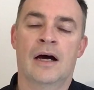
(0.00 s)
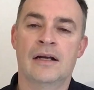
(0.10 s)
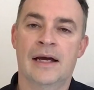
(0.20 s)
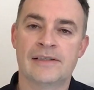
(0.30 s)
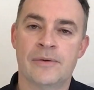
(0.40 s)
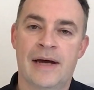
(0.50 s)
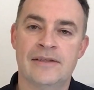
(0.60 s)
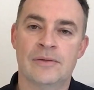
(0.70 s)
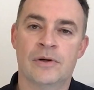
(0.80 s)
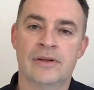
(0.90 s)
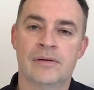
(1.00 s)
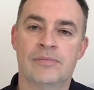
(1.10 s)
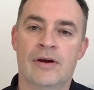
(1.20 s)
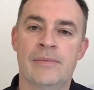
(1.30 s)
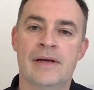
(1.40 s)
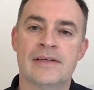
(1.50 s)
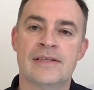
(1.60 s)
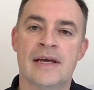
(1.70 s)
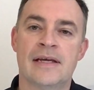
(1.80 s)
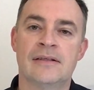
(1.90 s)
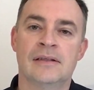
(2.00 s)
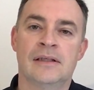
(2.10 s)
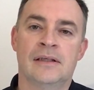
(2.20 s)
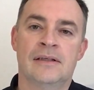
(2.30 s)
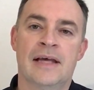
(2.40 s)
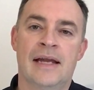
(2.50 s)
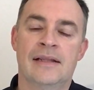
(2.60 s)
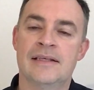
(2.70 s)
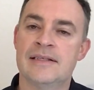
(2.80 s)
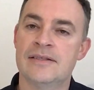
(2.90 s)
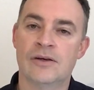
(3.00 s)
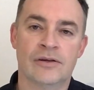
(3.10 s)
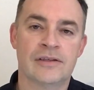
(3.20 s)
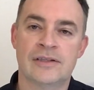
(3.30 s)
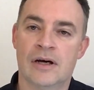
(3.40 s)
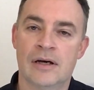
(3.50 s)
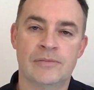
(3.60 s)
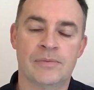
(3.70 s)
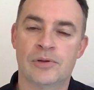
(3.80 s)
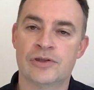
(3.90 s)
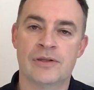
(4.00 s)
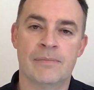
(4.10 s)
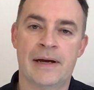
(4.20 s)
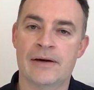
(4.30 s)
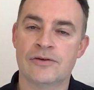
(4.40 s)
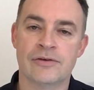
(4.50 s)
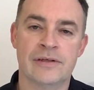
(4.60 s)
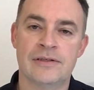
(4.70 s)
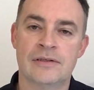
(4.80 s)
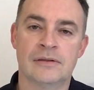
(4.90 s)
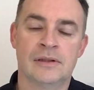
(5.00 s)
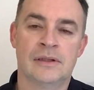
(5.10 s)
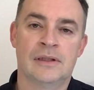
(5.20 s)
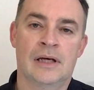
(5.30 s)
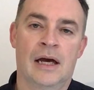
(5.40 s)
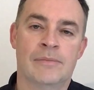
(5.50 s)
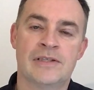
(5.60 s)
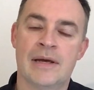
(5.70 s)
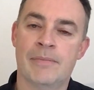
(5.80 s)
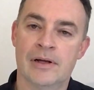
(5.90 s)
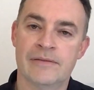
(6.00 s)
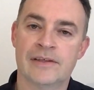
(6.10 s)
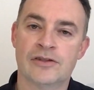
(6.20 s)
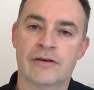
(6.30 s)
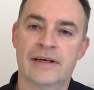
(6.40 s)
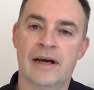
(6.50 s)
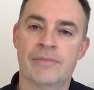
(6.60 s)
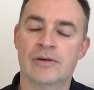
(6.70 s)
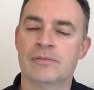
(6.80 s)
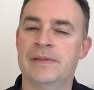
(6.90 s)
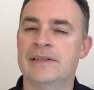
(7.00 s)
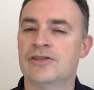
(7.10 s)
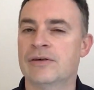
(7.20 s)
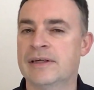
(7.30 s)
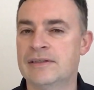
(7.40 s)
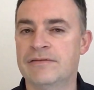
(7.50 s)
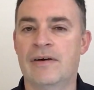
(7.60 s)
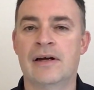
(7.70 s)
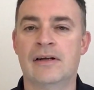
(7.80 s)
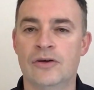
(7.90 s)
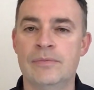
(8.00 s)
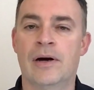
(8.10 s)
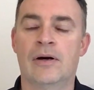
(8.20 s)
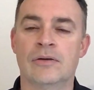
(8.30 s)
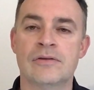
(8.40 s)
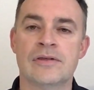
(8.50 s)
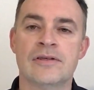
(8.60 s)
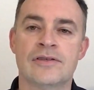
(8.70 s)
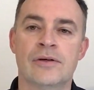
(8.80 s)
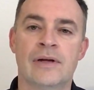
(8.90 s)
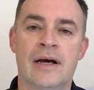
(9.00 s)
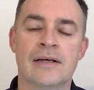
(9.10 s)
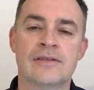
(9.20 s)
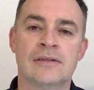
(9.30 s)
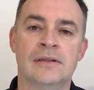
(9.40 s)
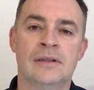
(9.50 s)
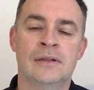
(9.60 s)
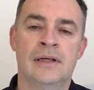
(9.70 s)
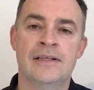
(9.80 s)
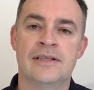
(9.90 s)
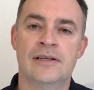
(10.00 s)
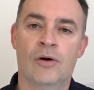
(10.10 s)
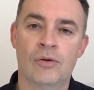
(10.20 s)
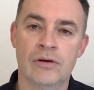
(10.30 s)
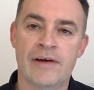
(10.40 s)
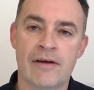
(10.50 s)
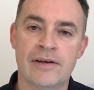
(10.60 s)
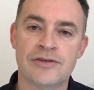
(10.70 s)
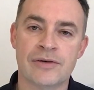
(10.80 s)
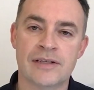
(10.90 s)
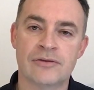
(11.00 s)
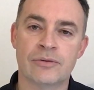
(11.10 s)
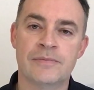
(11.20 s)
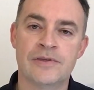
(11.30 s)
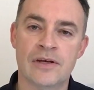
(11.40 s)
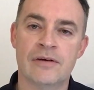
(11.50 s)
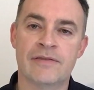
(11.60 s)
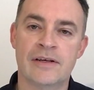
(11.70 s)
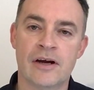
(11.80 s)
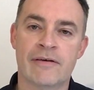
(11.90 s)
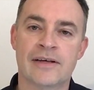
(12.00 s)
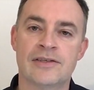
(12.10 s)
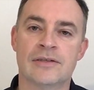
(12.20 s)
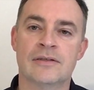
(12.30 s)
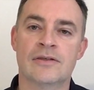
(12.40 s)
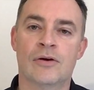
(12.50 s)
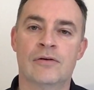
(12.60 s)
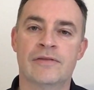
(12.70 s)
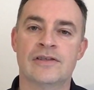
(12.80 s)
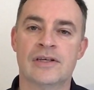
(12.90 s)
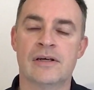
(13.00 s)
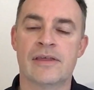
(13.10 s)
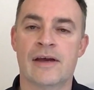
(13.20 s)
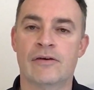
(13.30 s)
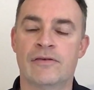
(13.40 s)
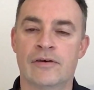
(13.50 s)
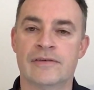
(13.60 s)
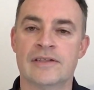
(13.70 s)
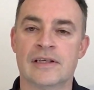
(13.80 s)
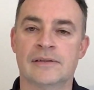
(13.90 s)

like to add to what the Premier said, that this is not the time to push the boundaries set by the Victorian Government or be trying to find loopholes that suit us. It's in all of our interest to observe the directions of the Chief Health Officer.